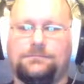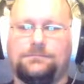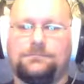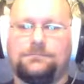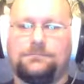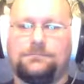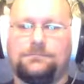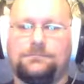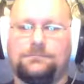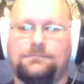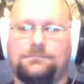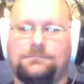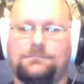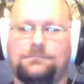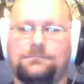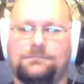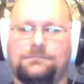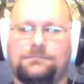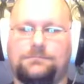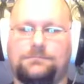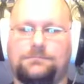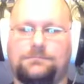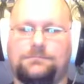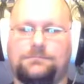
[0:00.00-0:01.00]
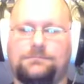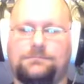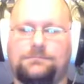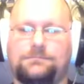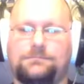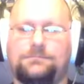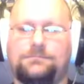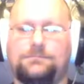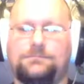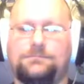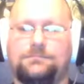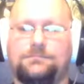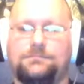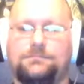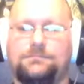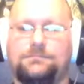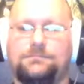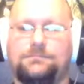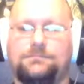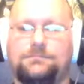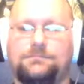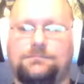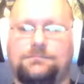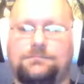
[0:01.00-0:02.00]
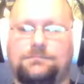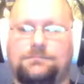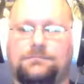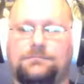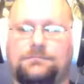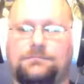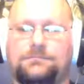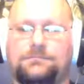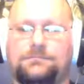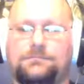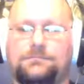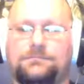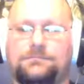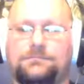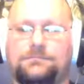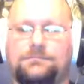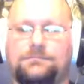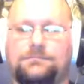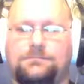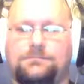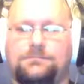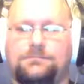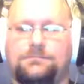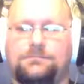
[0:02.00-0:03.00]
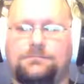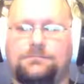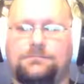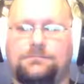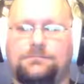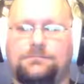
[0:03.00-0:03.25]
No words are spoken by the person on screen.